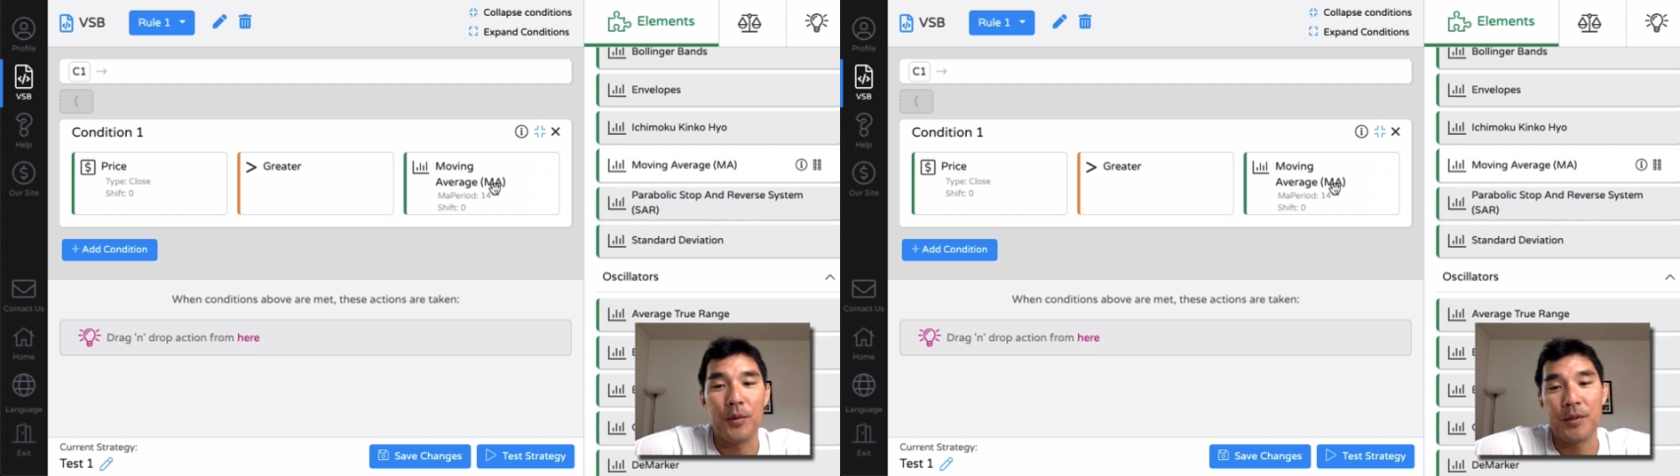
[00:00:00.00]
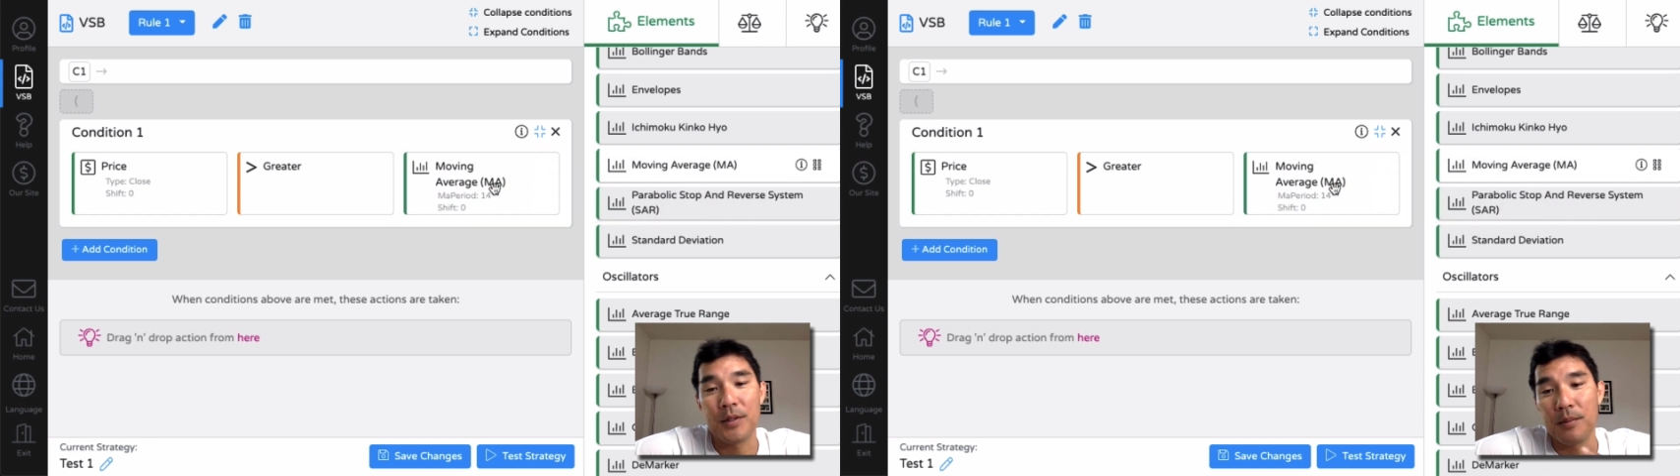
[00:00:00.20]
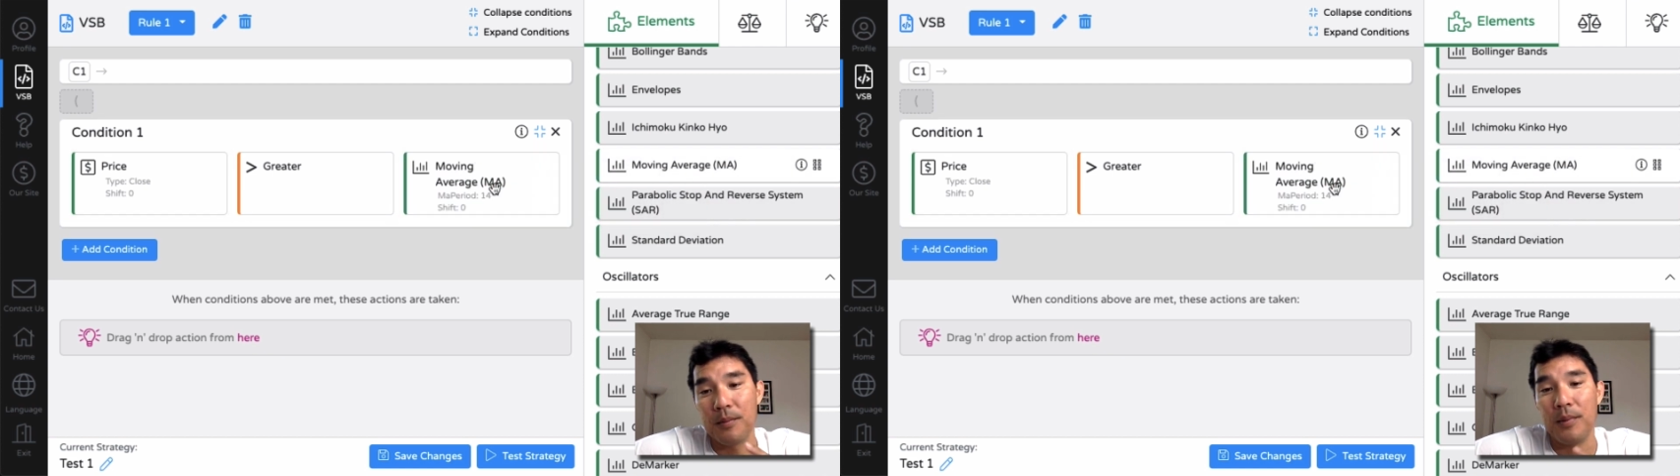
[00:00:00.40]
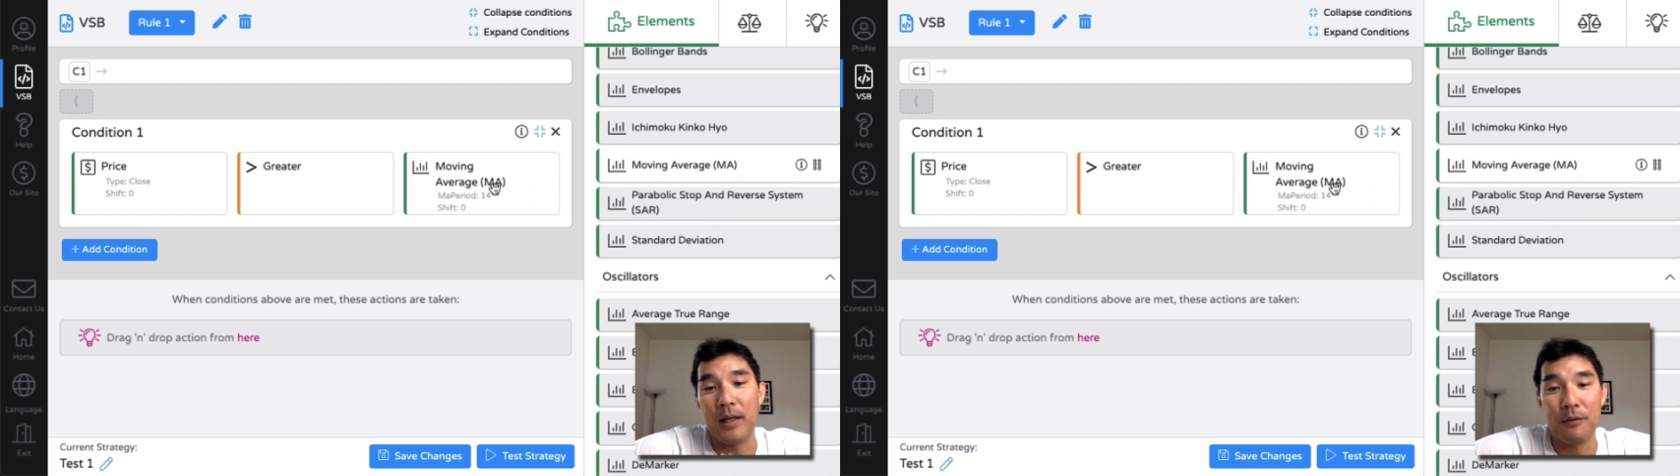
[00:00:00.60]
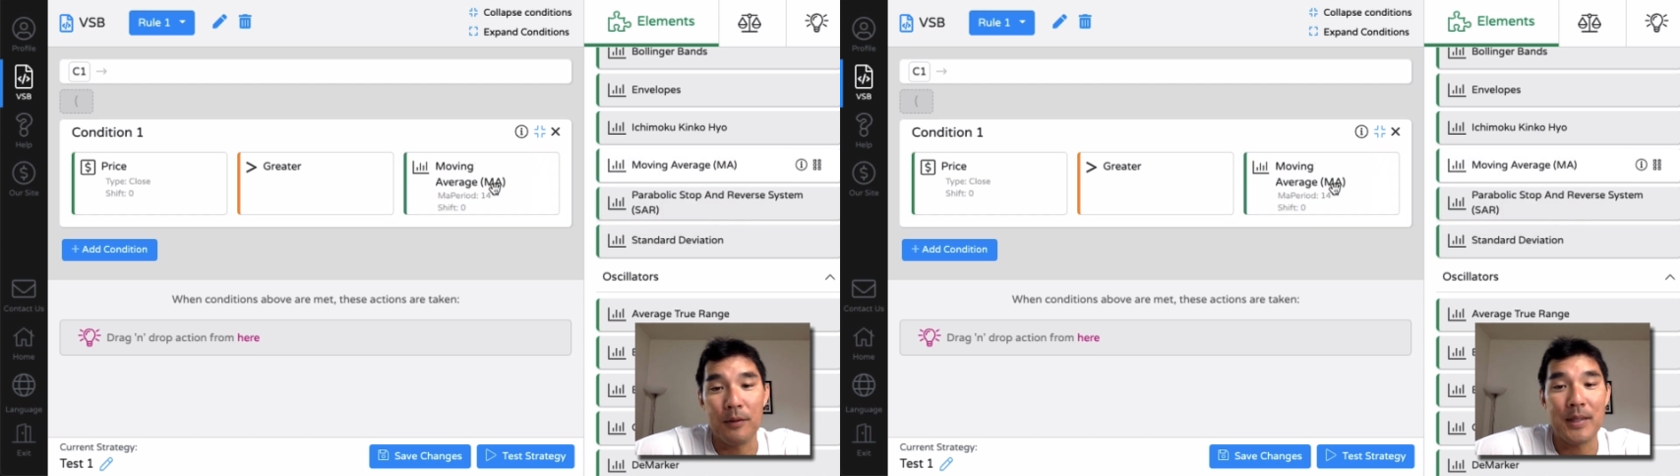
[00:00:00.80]
Most
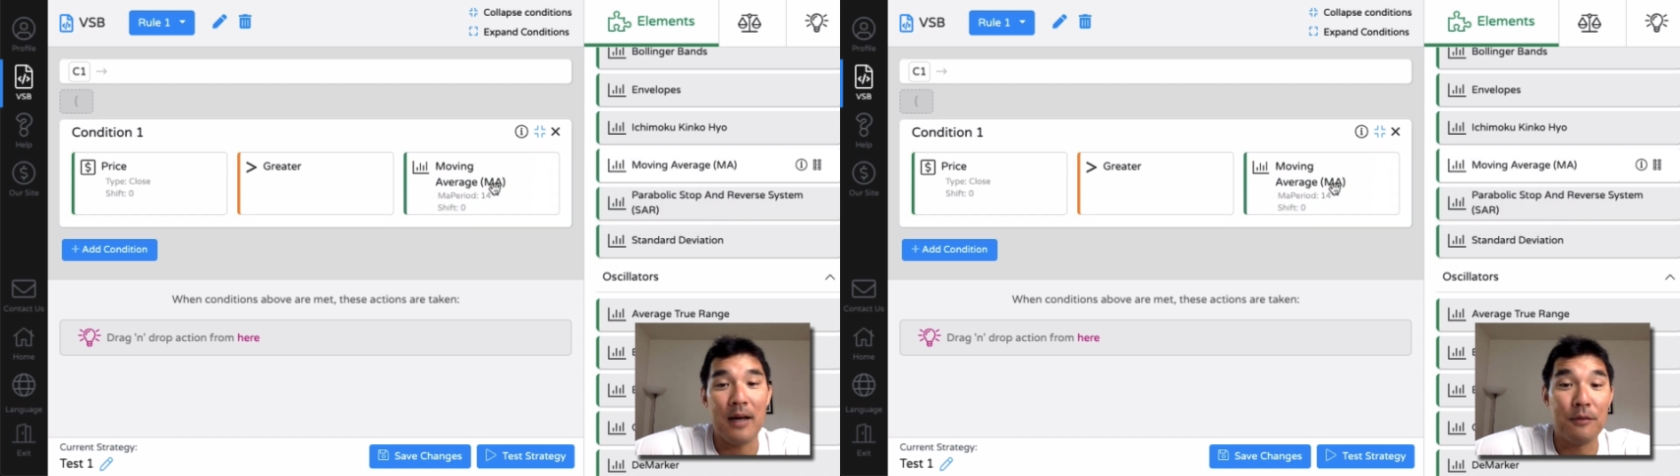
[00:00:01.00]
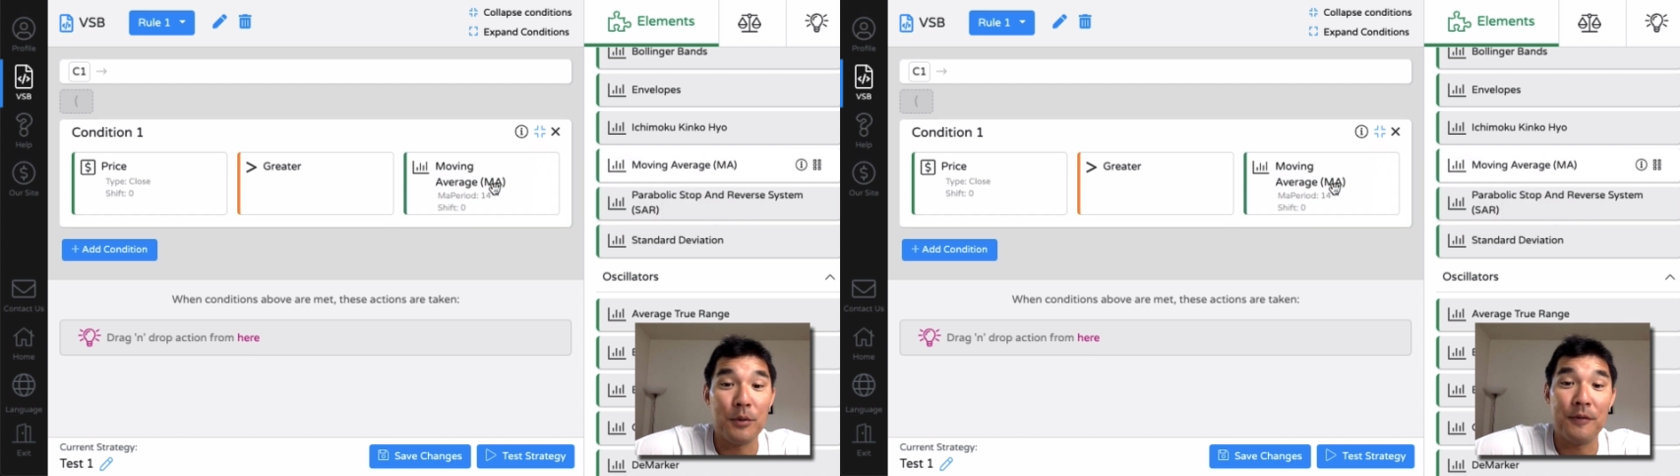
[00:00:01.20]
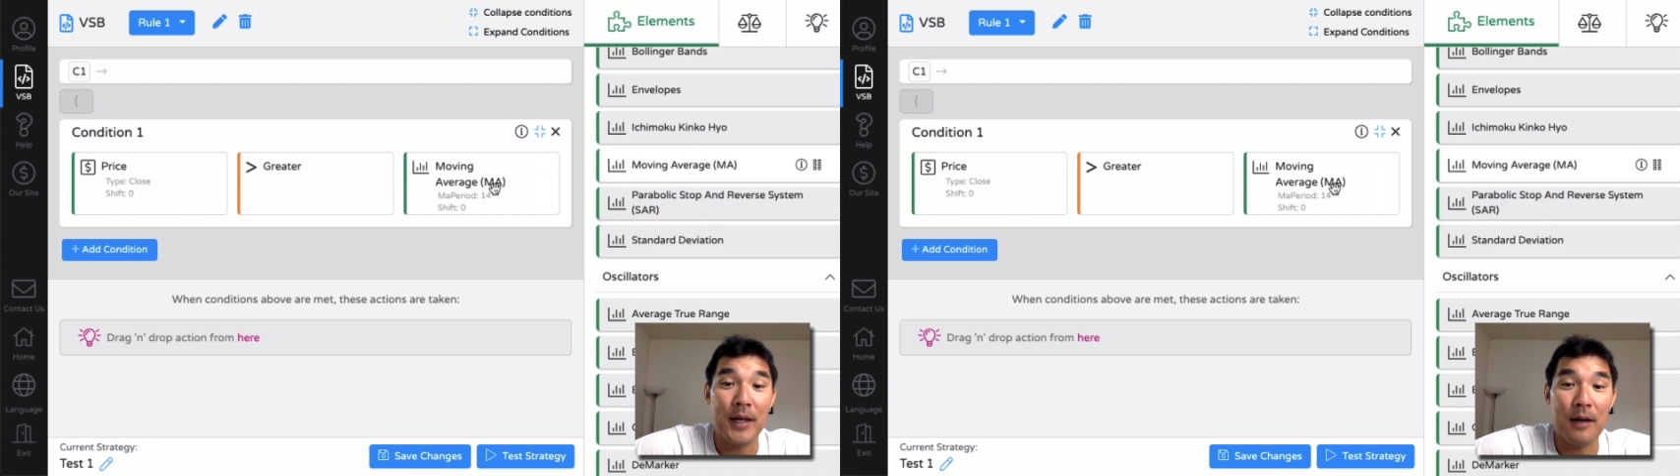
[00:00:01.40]
platforms have a moving